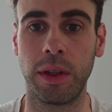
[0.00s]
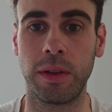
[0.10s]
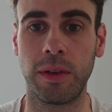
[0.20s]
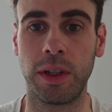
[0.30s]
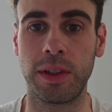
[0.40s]

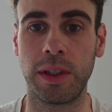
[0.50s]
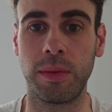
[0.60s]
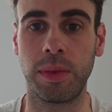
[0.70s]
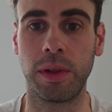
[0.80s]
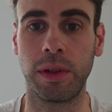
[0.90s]
It's very
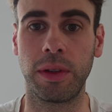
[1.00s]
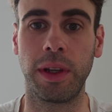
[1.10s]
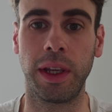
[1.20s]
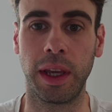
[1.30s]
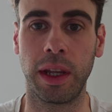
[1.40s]
simple.
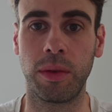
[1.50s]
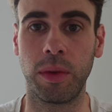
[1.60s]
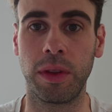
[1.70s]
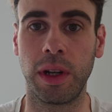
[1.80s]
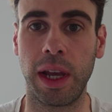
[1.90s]
Again
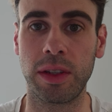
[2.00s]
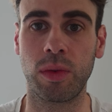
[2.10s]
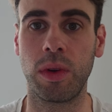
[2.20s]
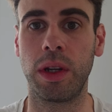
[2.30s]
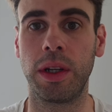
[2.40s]
with the last
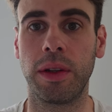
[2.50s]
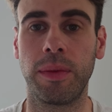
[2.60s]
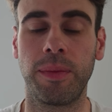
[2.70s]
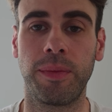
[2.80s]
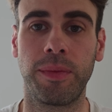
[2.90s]
one,
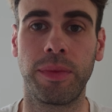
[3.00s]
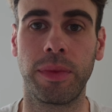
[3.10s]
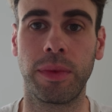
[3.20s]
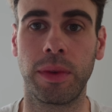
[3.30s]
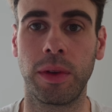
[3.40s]

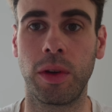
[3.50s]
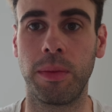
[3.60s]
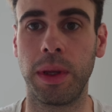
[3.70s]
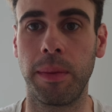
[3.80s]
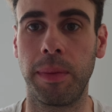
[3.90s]

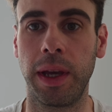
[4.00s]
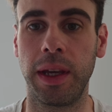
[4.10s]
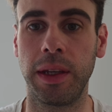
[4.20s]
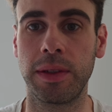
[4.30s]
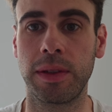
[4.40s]
copy and
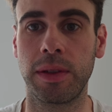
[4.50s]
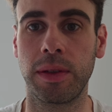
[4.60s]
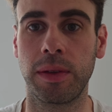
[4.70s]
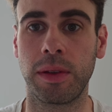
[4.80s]
paste,